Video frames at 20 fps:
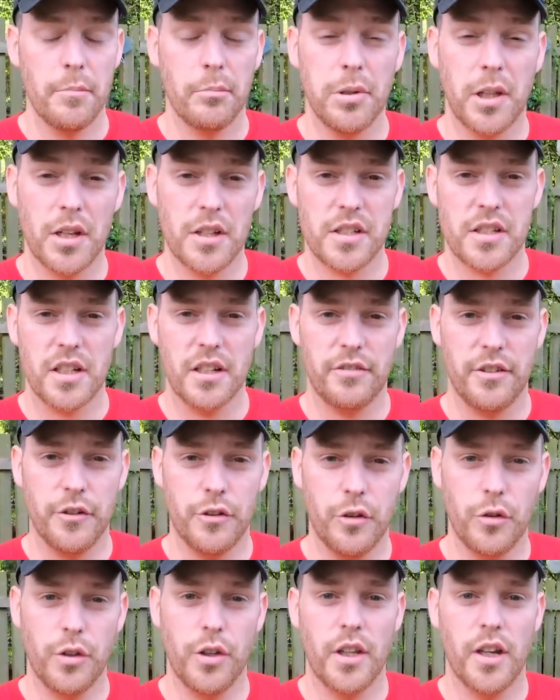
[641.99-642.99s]
Plus, if you
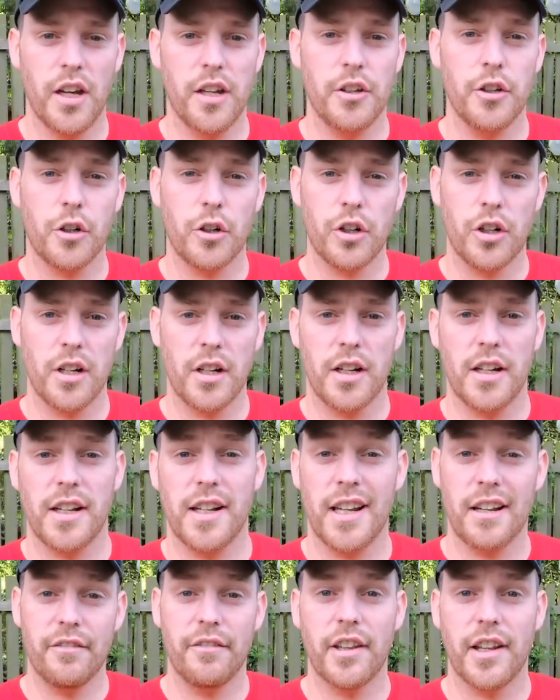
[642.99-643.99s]
do that, you're going to
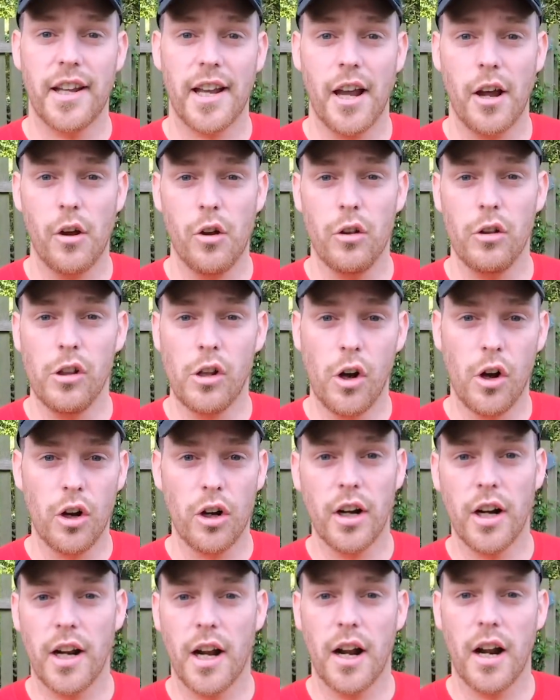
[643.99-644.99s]
give the cow
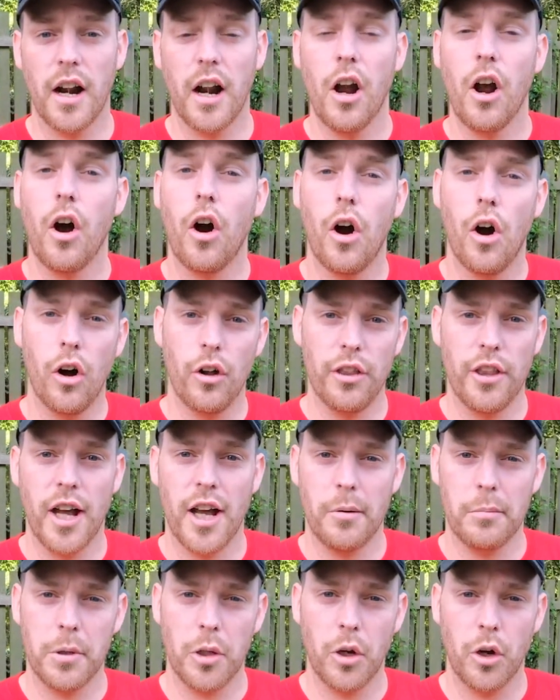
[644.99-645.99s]
longer on
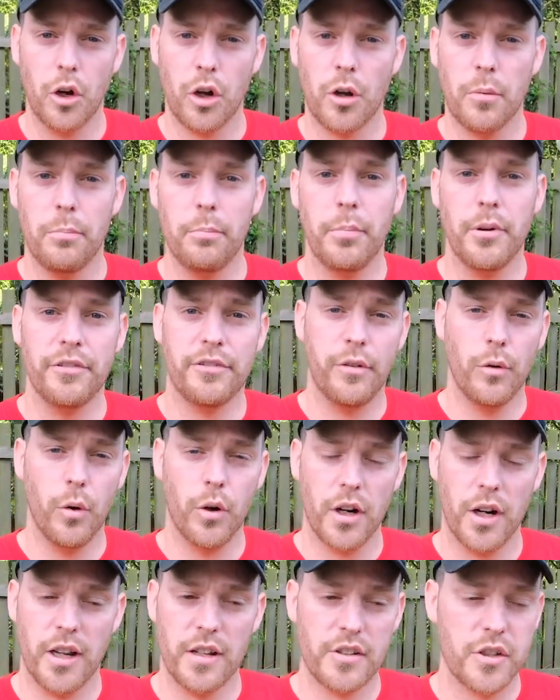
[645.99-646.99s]
that block
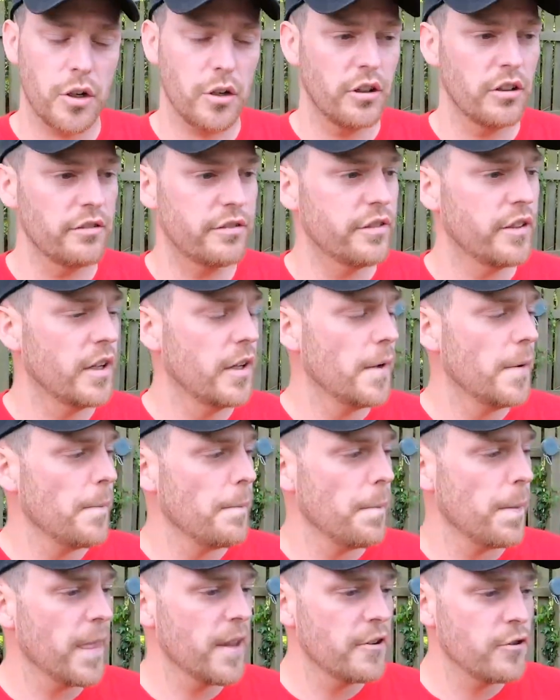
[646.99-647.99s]
before it sort of
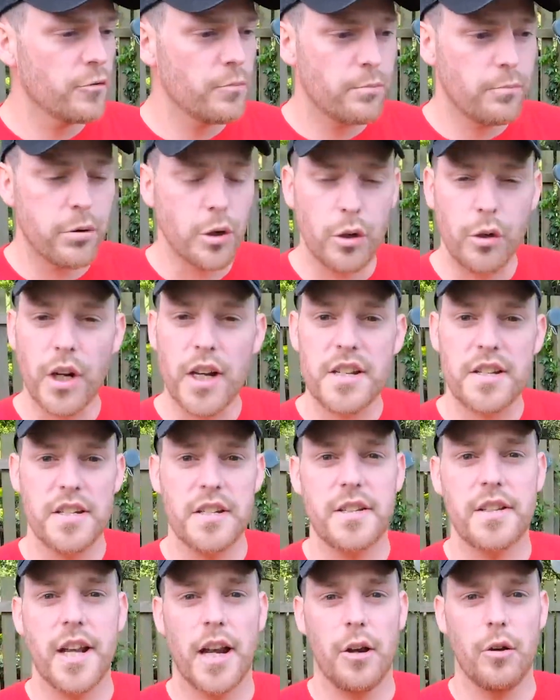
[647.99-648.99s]

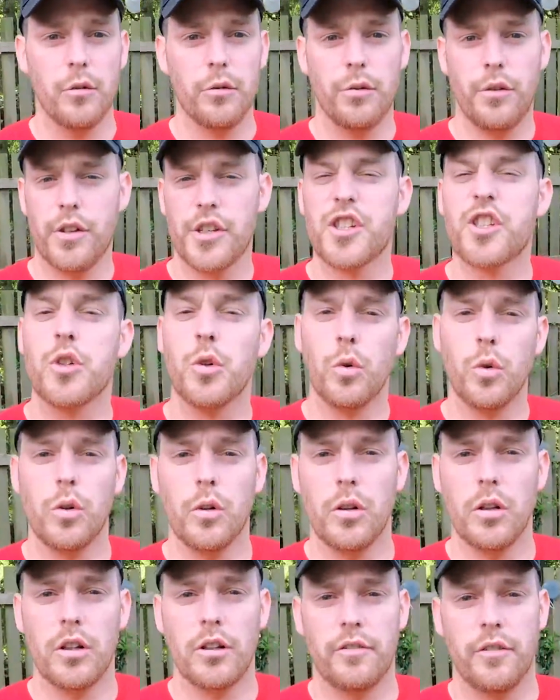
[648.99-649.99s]
progresses down the
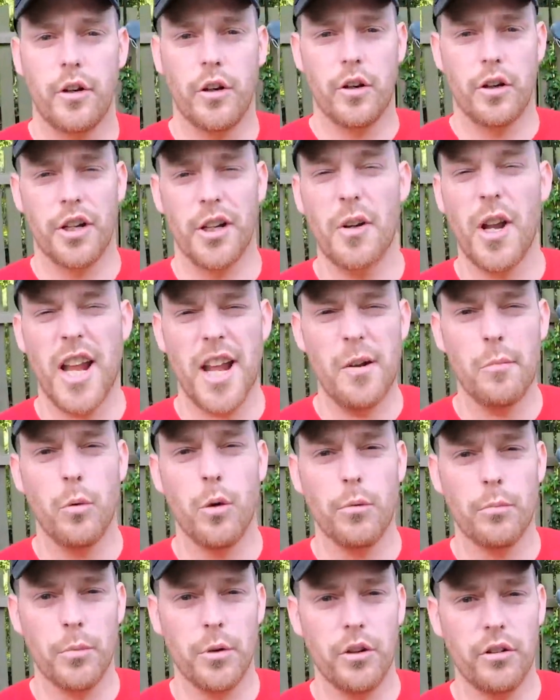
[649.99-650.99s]
sole of the horn. It
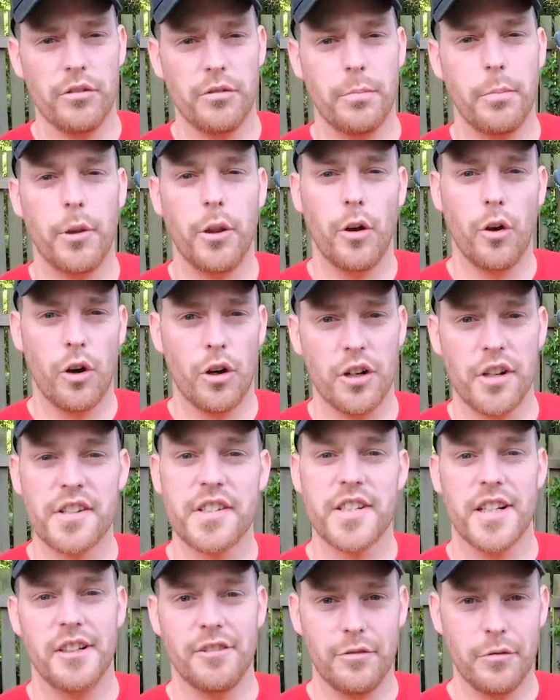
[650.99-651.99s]
won't move, but the horn
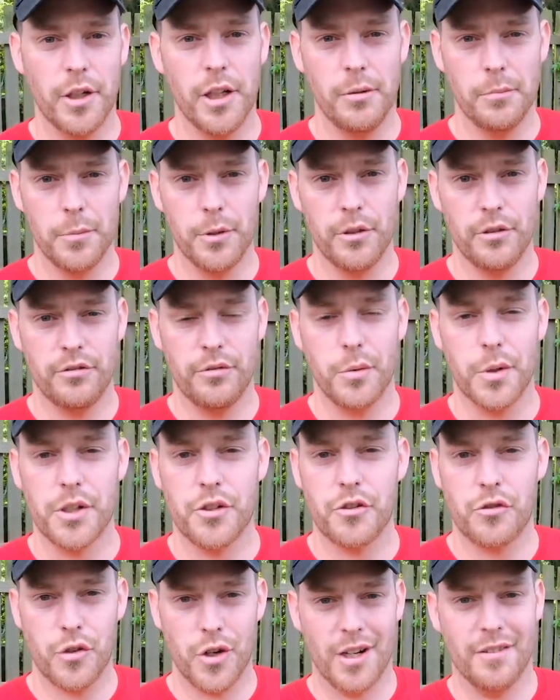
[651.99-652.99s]
itself will move,
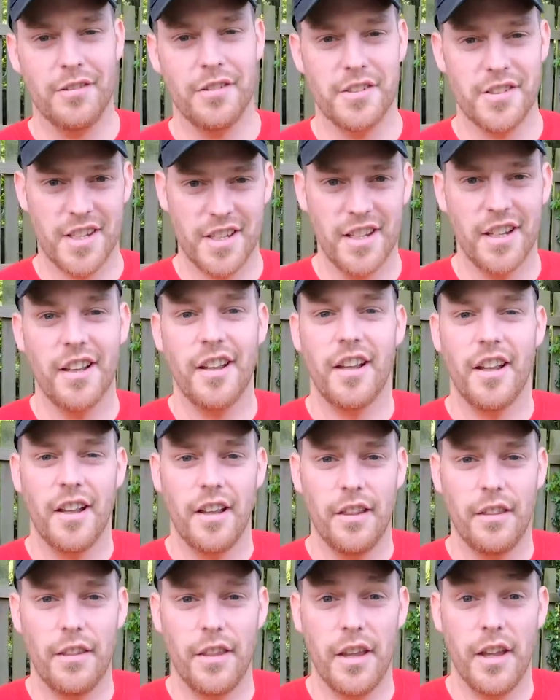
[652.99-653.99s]
which travels
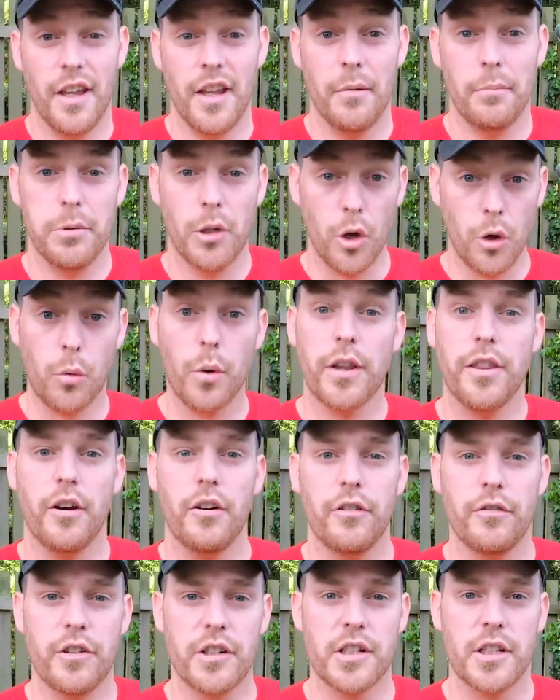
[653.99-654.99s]
the block with it,
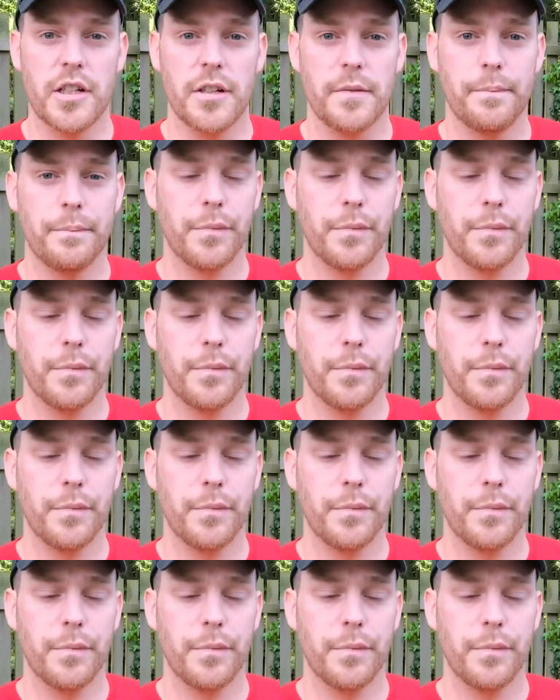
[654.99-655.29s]
obviously.